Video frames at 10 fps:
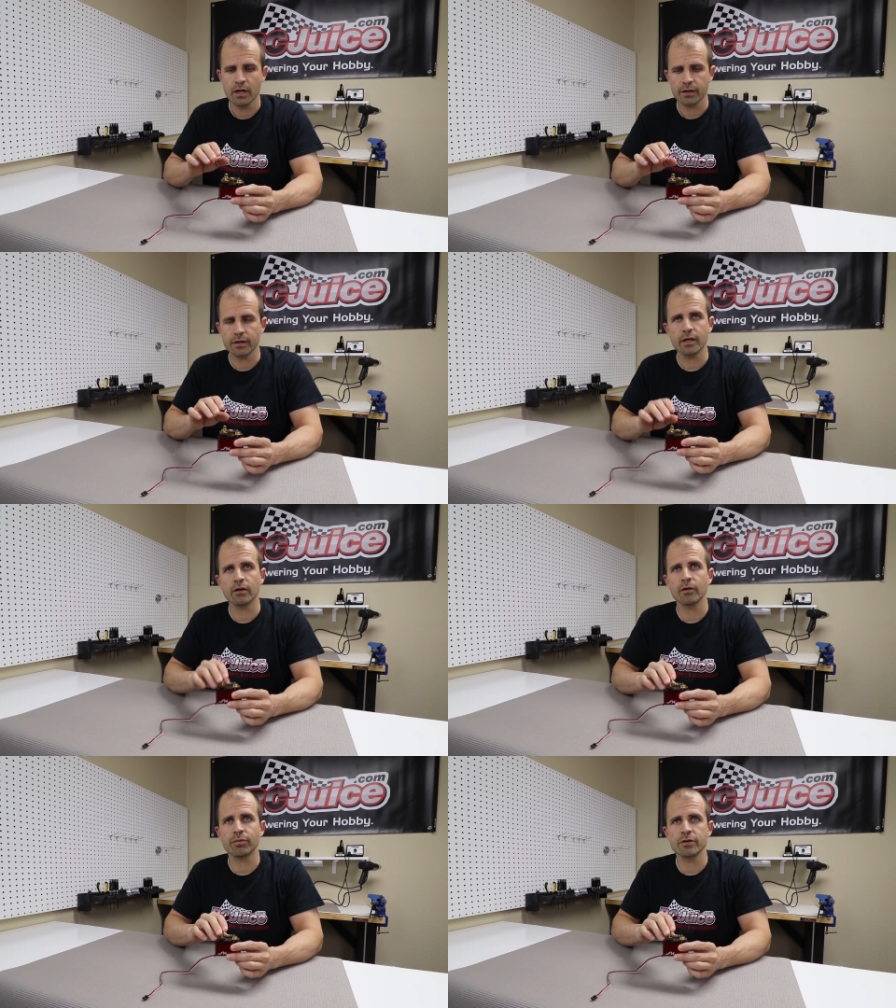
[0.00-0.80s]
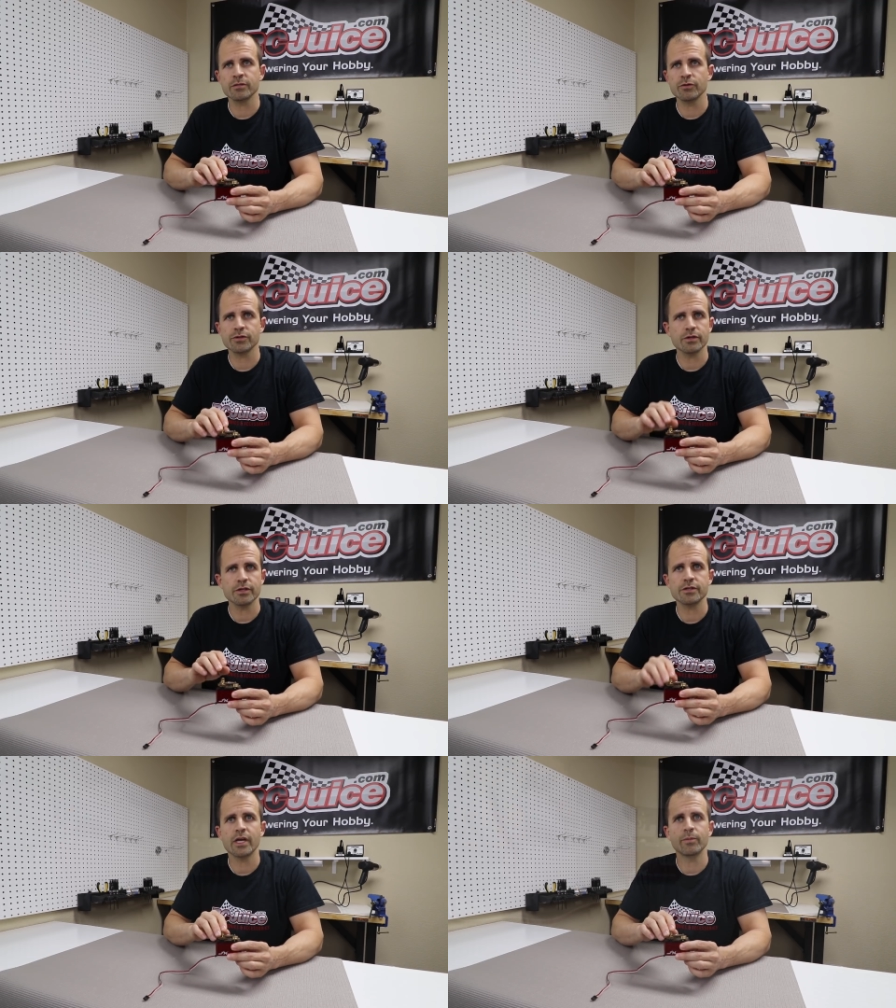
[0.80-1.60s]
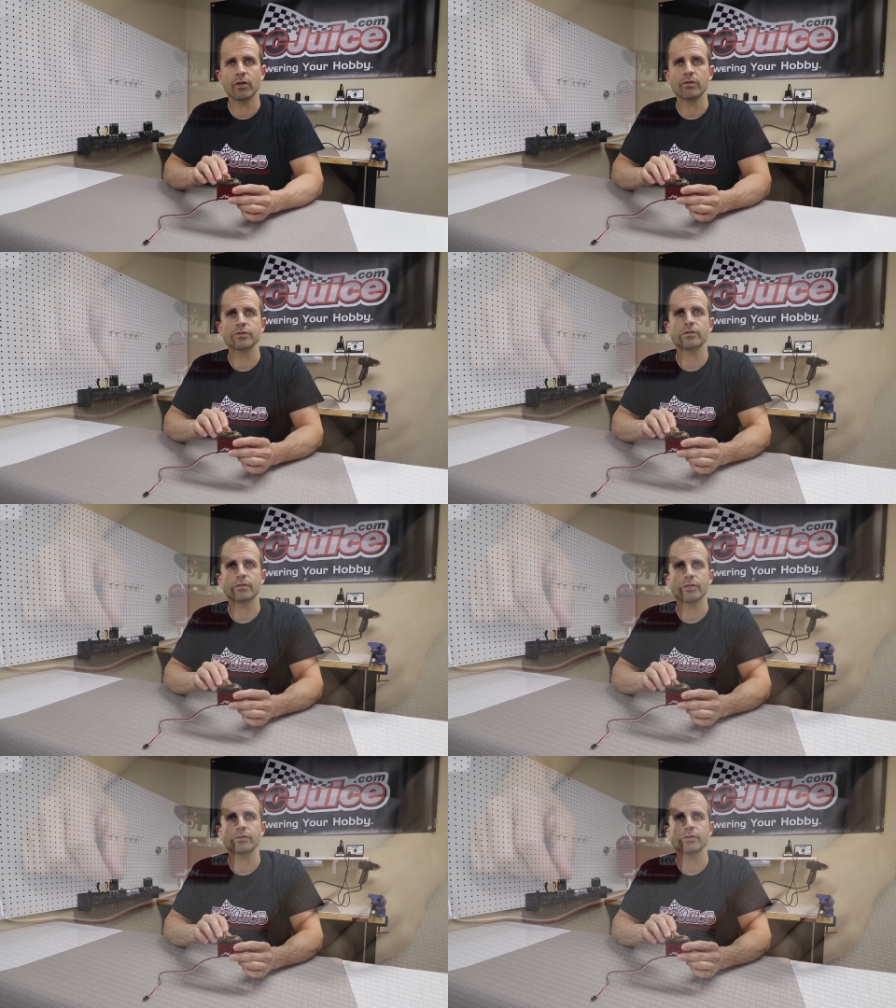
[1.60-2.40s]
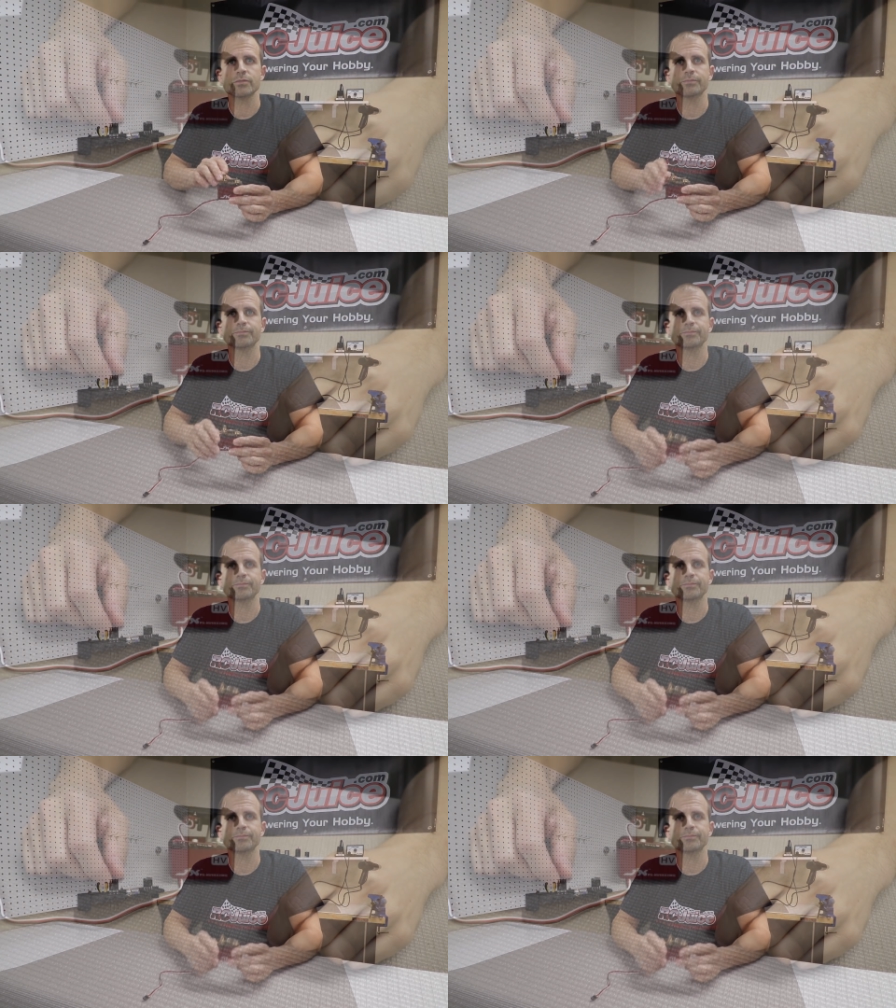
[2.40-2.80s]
The gearing principles are the same in all servos.